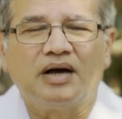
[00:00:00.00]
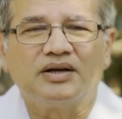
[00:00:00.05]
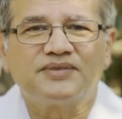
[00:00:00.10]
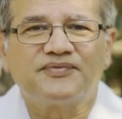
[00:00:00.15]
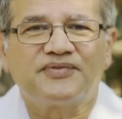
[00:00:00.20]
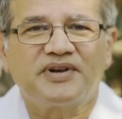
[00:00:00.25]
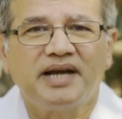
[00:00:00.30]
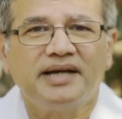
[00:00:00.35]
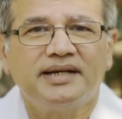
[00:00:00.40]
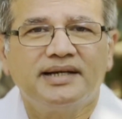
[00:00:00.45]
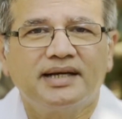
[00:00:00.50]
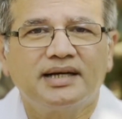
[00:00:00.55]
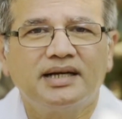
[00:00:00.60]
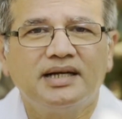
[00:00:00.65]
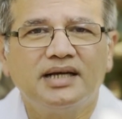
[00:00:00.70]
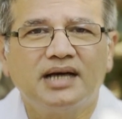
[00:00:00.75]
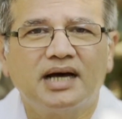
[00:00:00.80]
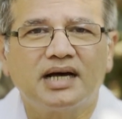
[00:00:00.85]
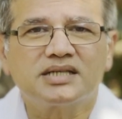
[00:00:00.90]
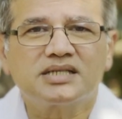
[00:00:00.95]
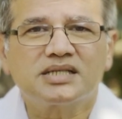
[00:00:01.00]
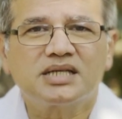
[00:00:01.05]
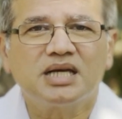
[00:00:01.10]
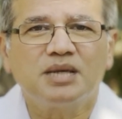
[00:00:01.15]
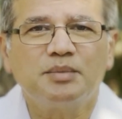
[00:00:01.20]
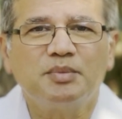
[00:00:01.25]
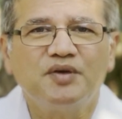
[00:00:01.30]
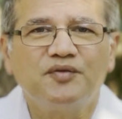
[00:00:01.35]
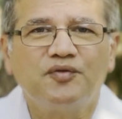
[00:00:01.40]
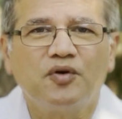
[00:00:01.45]
frantically asking
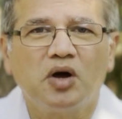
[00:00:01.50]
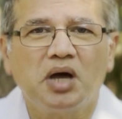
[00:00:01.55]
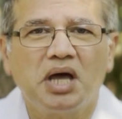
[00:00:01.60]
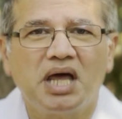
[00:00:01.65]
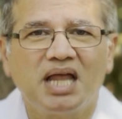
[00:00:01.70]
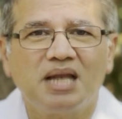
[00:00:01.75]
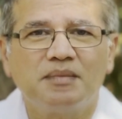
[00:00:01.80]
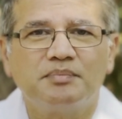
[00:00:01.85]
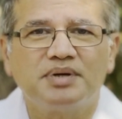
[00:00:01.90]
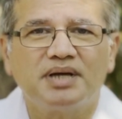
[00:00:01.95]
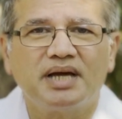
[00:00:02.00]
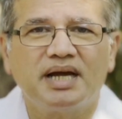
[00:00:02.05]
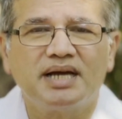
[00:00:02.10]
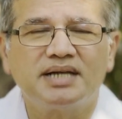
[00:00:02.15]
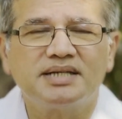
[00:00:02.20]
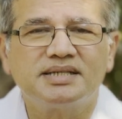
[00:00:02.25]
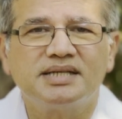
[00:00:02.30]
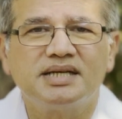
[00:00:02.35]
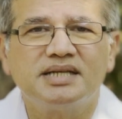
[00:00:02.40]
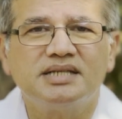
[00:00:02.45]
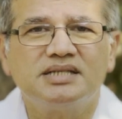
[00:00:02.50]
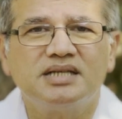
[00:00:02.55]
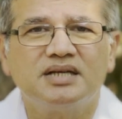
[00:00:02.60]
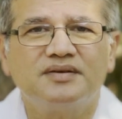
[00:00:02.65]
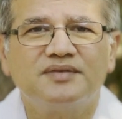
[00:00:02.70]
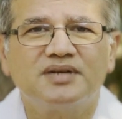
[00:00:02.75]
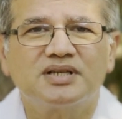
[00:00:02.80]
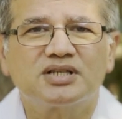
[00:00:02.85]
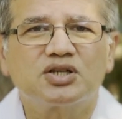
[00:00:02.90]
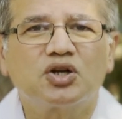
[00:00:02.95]
me for help at St
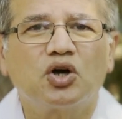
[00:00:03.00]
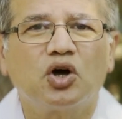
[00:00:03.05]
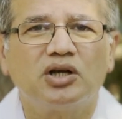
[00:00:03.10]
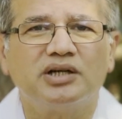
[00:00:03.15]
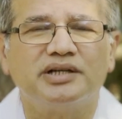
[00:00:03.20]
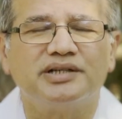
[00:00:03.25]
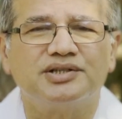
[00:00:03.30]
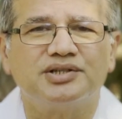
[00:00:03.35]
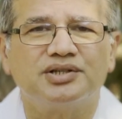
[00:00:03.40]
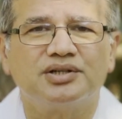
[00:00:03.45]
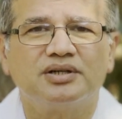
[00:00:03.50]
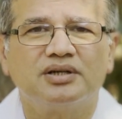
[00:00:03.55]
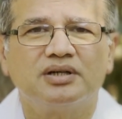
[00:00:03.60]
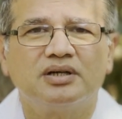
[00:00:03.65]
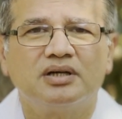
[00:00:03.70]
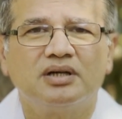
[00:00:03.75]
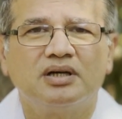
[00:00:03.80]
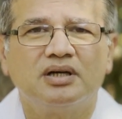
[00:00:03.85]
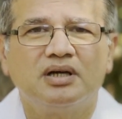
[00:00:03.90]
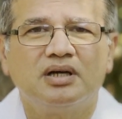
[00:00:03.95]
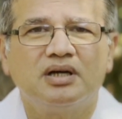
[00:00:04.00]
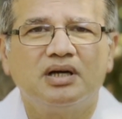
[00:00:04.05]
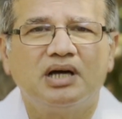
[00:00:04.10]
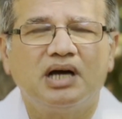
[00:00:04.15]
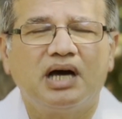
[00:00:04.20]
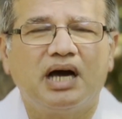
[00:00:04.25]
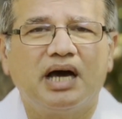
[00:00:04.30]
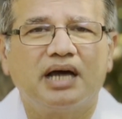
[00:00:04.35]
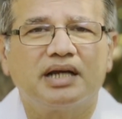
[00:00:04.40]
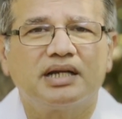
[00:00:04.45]
Xavier's College,
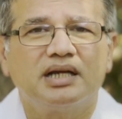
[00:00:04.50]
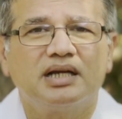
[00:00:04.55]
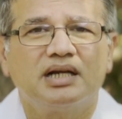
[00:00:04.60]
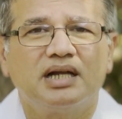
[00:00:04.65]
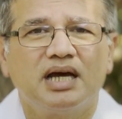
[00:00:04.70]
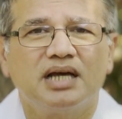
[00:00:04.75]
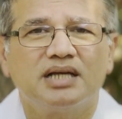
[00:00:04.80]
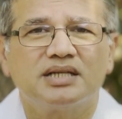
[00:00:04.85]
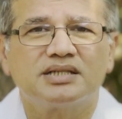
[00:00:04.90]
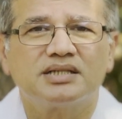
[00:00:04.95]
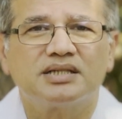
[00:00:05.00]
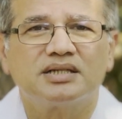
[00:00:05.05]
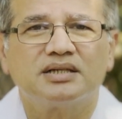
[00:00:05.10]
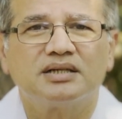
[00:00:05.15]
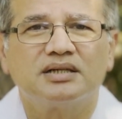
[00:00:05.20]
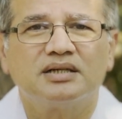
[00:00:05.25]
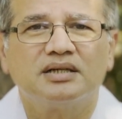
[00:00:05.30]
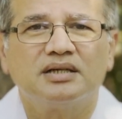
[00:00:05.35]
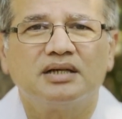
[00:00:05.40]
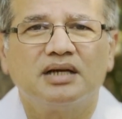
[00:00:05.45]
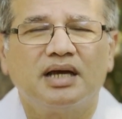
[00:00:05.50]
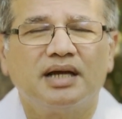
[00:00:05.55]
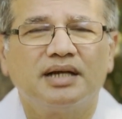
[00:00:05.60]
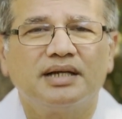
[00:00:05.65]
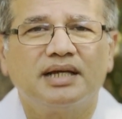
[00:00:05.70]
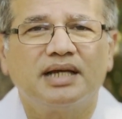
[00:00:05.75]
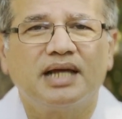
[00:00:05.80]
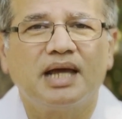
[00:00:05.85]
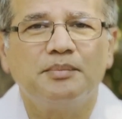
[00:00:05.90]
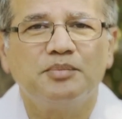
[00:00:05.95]
I realized and
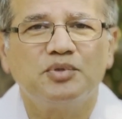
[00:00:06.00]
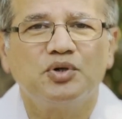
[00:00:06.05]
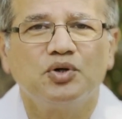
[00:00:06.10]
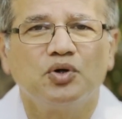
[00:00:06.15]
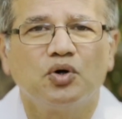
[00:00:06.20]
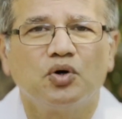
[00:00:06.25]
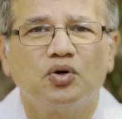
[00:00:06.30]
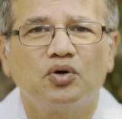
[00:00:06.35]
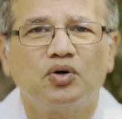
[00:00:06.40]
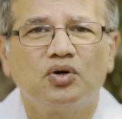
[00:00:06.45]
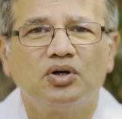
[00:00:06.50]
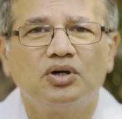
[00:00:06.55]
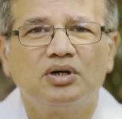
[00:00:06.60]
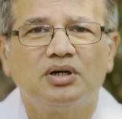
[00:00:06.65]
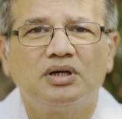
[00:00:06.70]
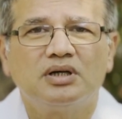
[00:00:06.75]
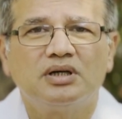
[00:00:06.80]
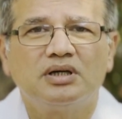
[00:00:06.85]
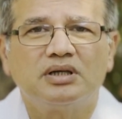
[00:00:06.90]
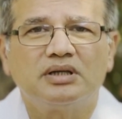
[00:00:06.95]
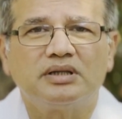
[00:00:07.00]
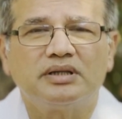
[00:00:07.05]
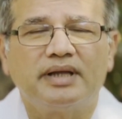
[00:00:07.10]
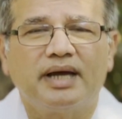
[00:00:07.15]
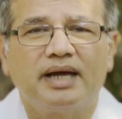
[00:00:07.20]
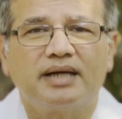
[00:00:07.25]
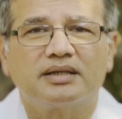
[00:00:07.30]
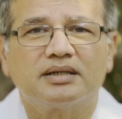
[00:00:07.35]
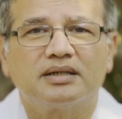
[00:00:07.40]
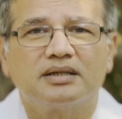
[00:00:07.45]
came to know
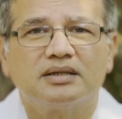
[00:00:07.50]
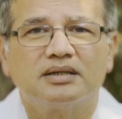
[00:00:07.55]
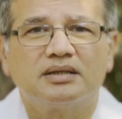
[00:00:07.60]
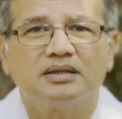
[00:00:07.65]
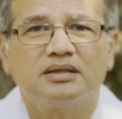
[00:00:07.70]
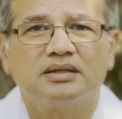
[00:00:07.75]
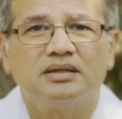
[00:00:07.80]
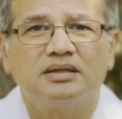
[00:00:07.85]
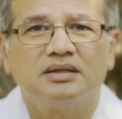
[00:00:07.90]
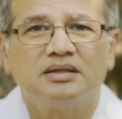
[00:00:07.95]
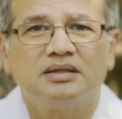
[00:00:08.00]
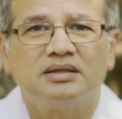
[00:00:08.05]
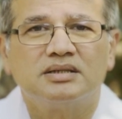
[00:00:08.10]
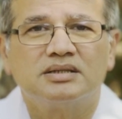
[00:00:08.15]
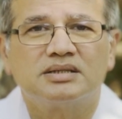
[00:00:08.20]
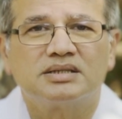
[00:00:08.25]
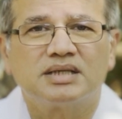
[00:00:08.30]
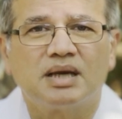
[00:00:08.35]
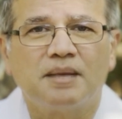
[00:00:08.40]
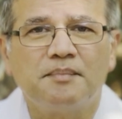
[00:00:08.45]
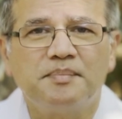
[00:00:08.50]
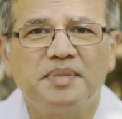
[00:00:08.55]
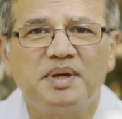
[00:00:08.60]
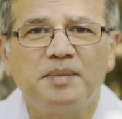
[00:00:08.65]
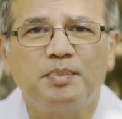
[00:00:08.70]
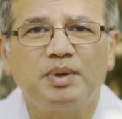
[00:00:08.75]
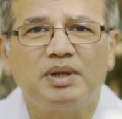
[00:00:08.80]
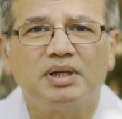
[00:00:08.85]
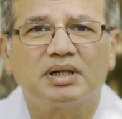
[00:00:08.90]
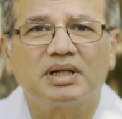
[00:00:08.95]
that some
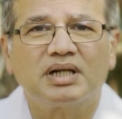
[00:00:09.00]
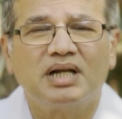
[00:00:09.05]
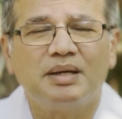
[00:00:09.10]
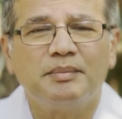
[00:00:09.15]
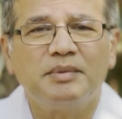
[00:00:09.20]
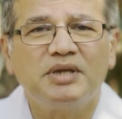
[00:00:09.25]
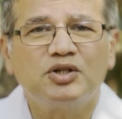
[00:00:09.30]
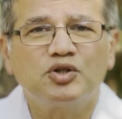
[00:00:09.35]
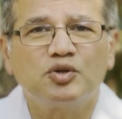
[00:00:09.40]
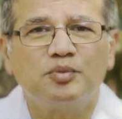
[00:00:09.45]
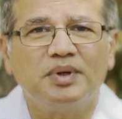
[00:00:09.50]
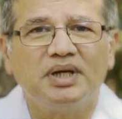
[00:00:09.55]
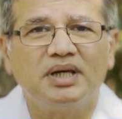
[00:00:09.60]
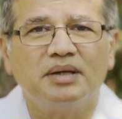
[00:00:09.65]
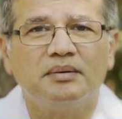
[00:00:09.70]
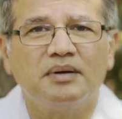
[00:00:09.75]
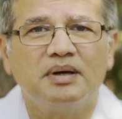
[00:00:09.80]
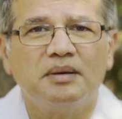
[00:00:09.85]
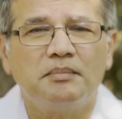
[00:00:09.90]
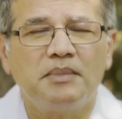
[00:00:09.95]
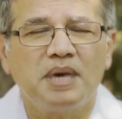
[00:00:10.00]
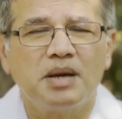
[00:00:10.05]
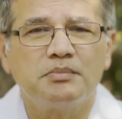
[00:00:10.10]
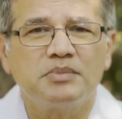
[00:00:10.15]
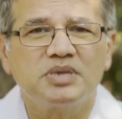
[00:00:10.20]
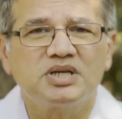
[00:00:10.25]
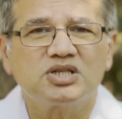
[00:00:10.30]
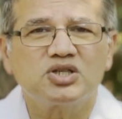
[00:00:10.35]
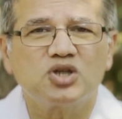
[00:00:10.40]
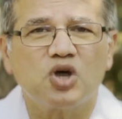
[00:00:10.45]
people claiming to be
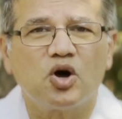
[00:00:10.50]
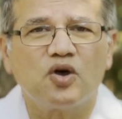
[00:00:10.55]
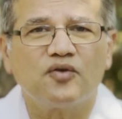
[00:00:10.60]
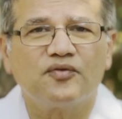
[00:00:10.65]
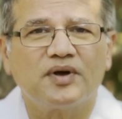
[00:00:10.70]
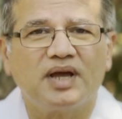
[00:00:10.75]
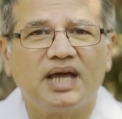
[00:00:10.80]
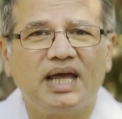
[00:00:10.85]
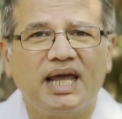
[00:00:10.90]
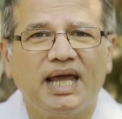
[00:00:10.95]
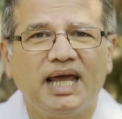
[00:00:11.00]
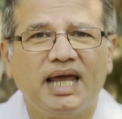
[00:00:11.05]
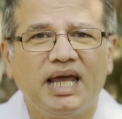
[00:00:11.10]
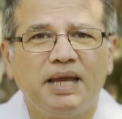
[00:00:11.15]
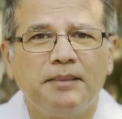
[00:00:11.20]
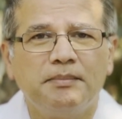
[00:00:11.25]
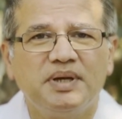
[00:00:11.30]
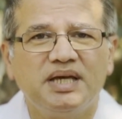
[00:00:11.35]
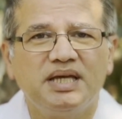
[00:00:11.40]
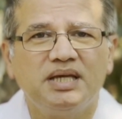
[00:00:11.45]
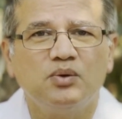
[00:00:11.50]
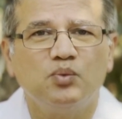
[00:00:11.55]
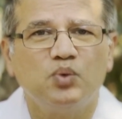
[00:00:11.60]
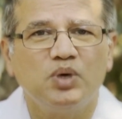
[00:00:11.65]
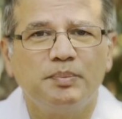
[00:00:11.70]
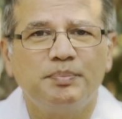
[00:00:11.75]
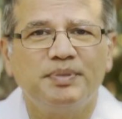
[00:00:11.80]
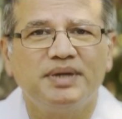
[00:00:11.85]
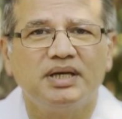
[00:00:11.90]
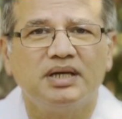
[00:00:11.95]
members of
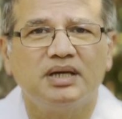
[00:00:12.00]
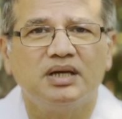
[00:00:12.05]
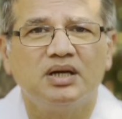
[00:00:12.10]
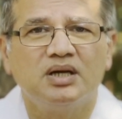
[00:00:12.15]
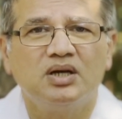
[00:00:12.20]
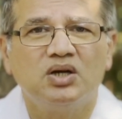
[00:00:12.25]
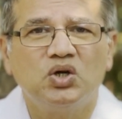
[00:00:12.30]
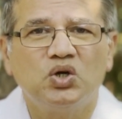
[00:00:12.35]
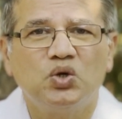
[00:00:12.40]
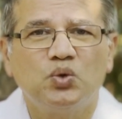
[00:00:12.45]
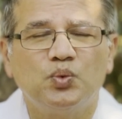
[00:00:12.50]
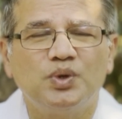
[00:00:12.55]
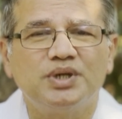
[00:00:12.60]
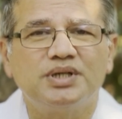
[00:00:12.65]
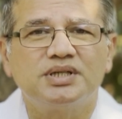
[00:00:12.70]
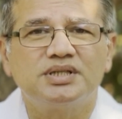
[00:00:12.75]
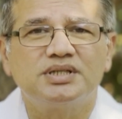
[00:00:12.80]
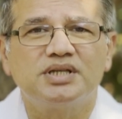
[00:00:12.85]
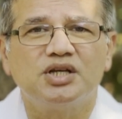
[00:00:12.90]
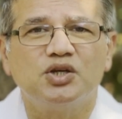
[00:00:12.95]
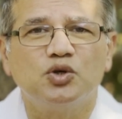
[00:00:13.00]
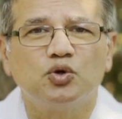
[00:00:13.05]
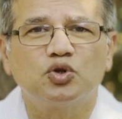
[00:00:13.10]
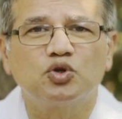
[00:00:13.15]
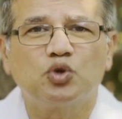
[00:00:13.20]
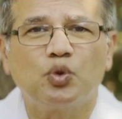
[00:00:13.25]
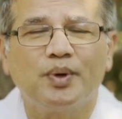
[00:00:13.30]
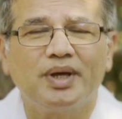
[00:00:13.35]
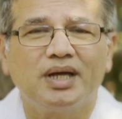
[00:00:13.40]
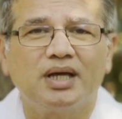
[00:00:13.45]
ABVP, which is the youth
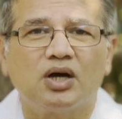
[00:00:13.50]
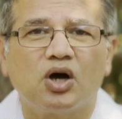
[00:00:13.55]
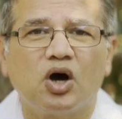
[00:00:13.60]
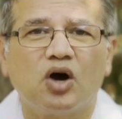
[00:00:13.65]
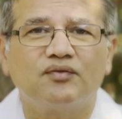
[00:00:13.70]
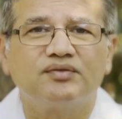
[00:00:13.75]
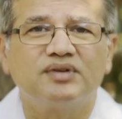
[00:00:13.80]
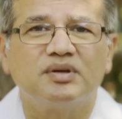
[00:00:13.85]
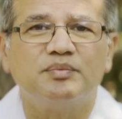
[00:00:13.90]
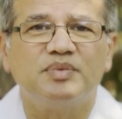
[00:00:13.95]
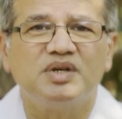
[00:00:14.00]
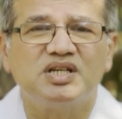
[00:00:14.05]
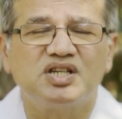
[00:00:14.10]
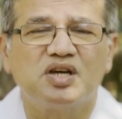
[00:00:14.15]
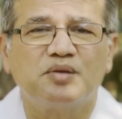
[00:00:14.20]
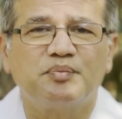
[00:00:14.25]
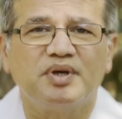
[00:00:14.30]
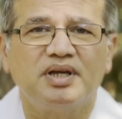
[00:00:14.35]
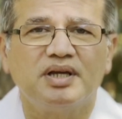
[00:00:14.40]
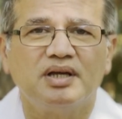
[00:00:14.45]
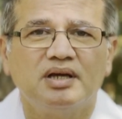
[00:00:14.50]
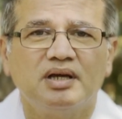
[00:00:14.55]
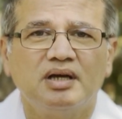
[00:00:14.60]
wing of the BJP,